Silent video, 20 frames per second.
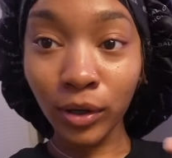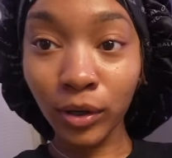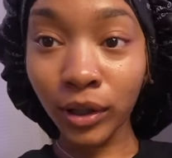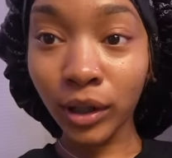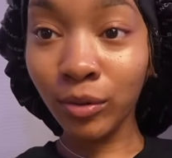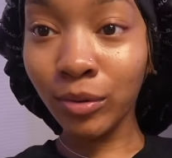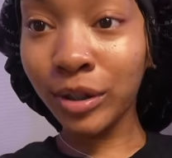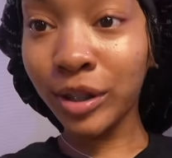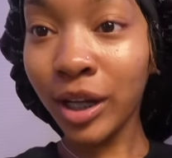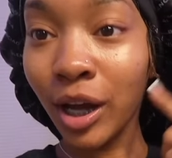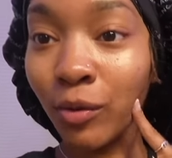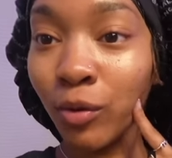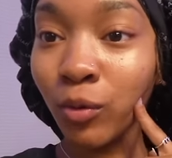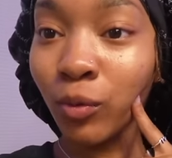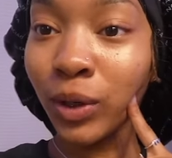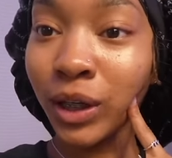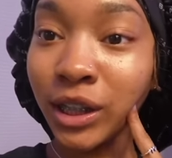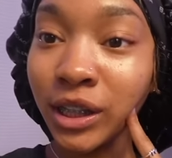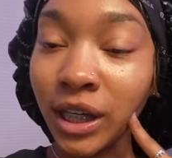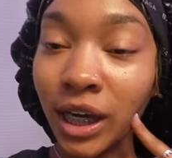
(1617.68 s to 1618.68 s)
gonna give it a shot
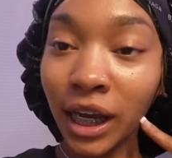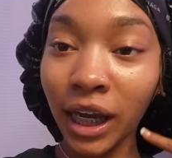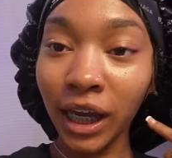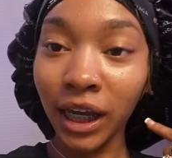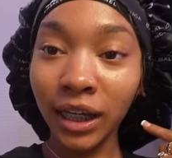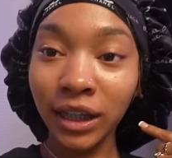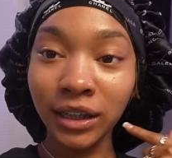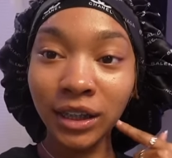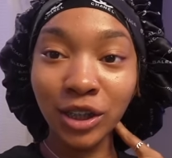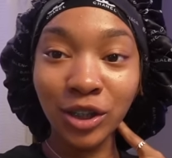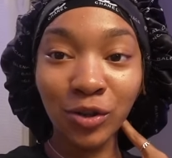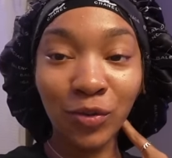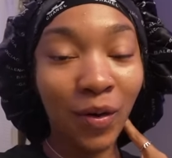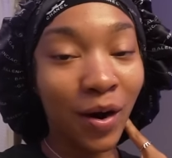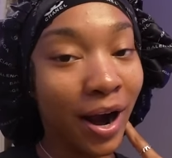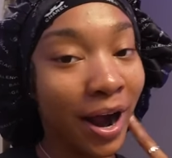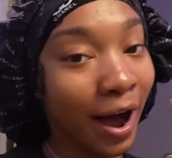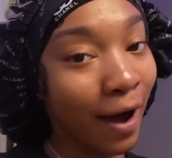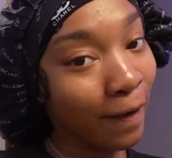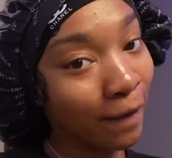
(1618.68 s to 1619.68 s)
when we change into
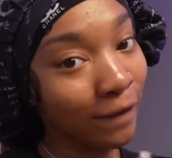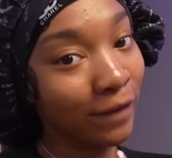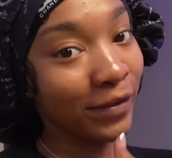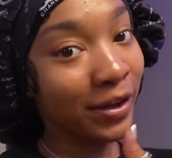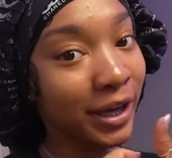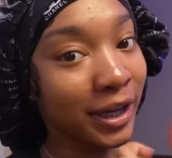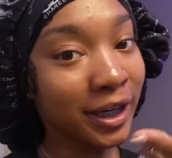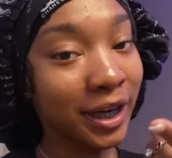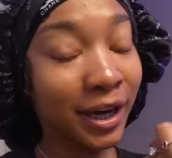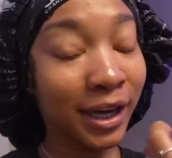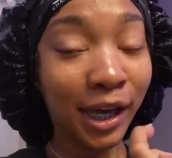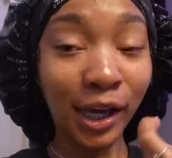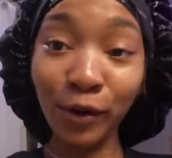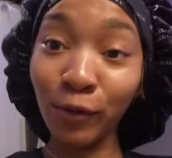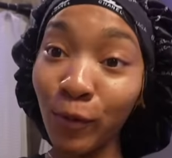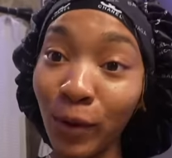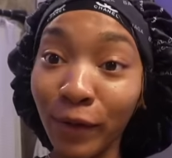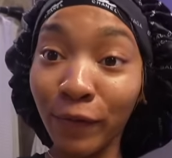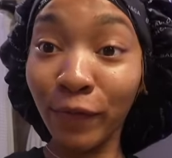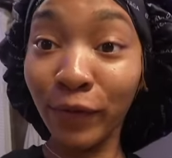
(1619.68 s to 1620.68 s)
our outfit.
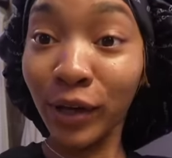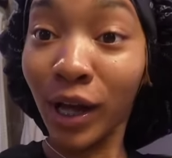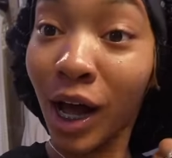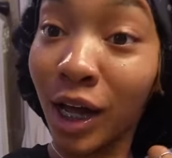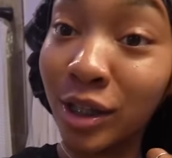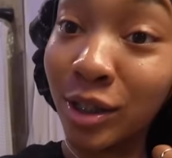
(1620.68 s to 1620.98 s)
Can't wait for y'all